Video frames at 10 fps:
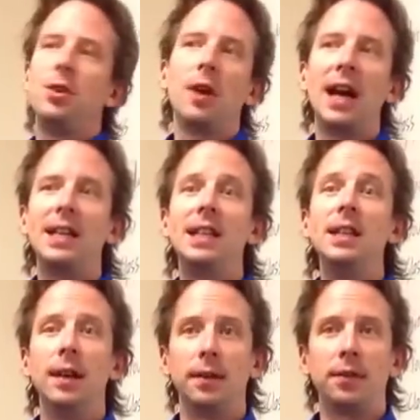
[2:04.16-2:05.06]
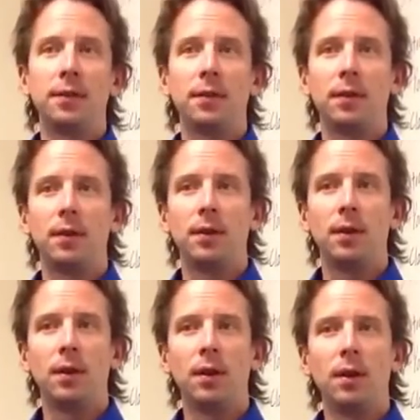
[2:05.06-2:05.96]
your ideas.
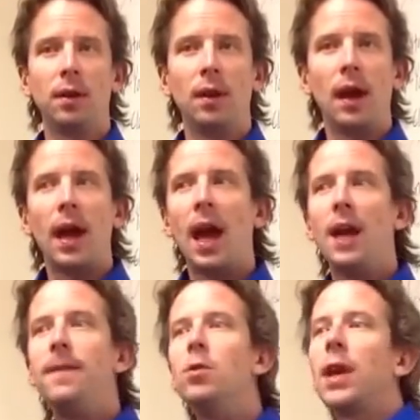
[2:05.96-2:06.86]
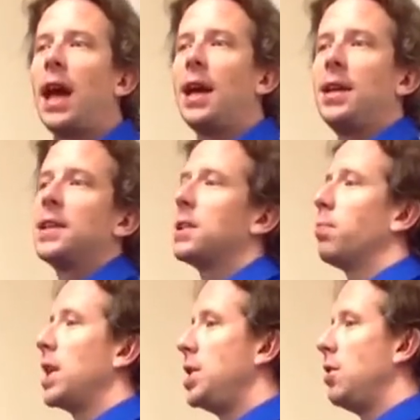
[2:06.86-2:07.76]
And if you can't
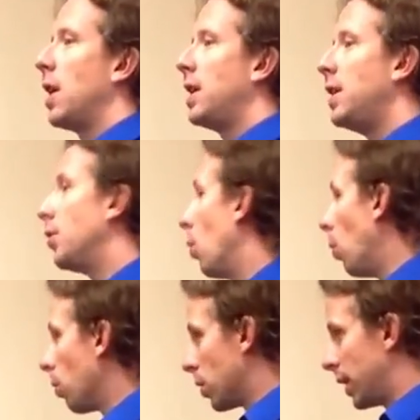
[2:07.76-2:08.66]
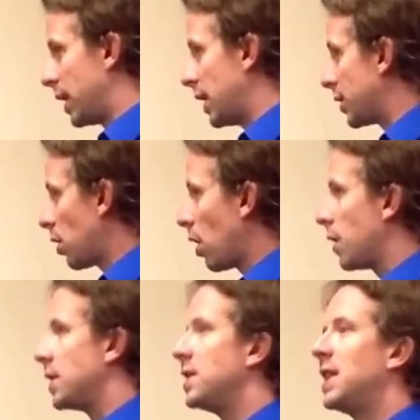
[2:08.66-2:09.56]
express your ideas orally, it's
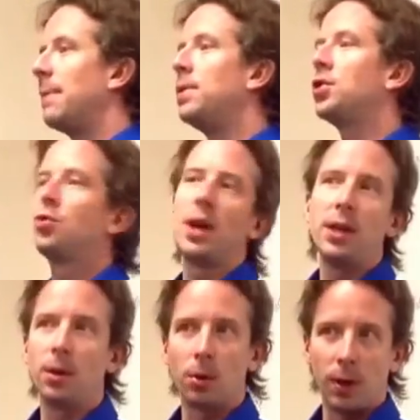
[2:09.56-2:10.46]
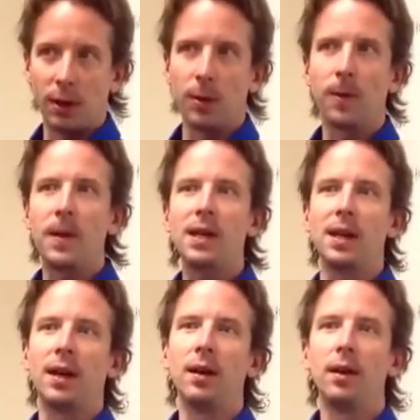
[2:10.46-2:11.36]
hard to demonstrate your critical
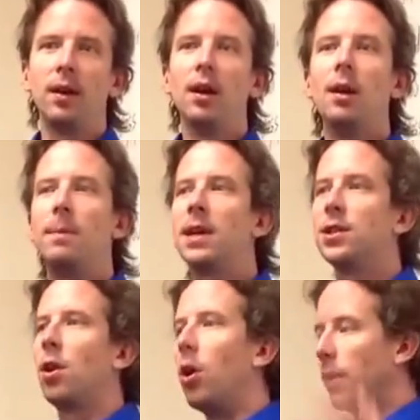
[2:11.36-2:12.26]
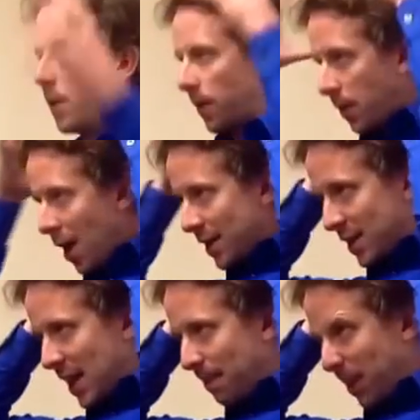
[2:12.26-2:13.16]
thinking because all of your thoughts
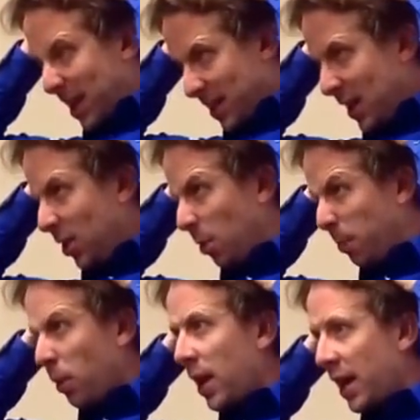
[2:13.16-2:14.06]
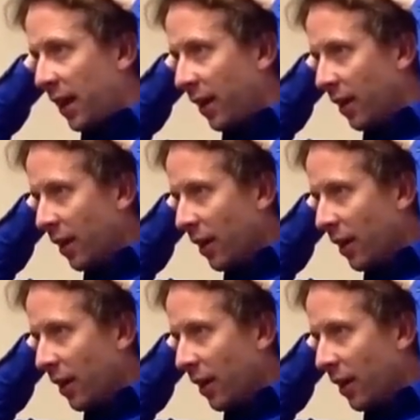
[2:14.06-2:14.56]
take place in your brain.